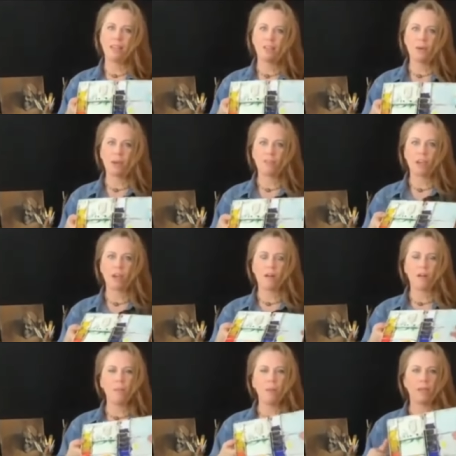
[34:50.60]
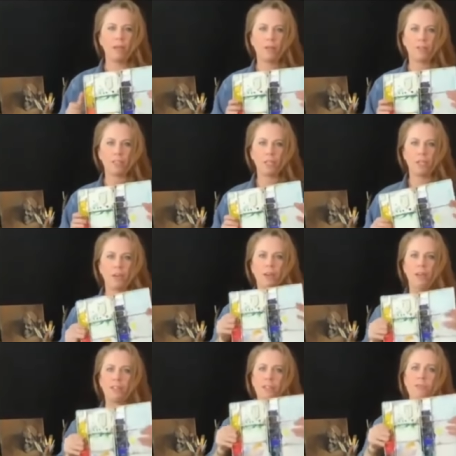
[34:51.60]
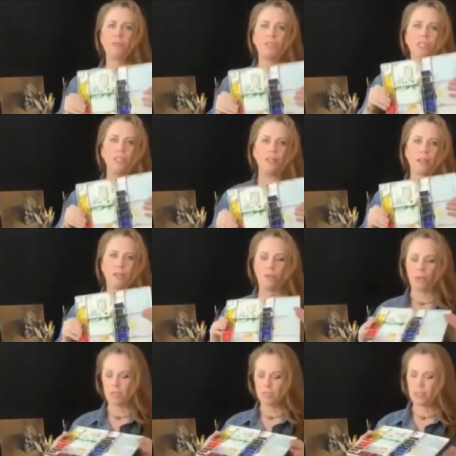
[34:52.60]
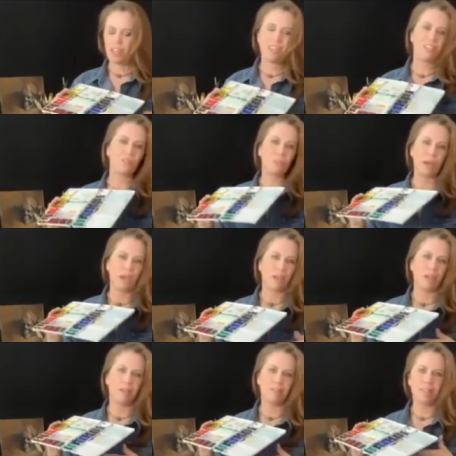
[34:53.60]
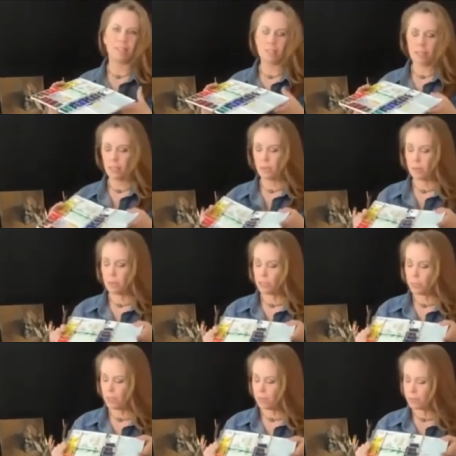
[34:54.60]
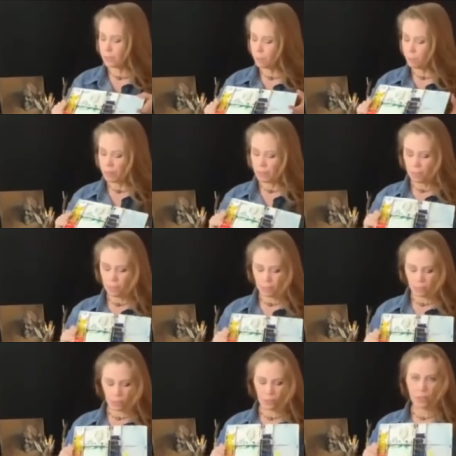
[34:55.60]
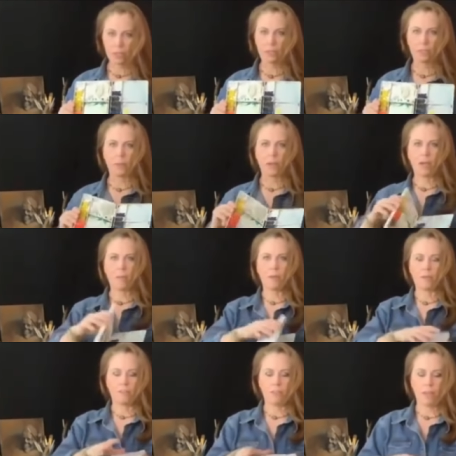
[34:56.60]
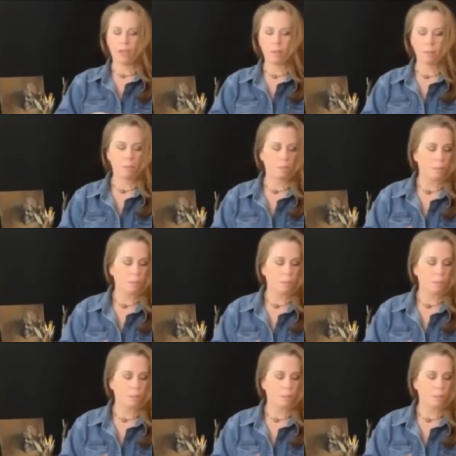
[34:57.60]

you know, I've got all my colors in here, and it's really lightweight, so I just pack it. It doesn't take up much space. So this is what I bring for that.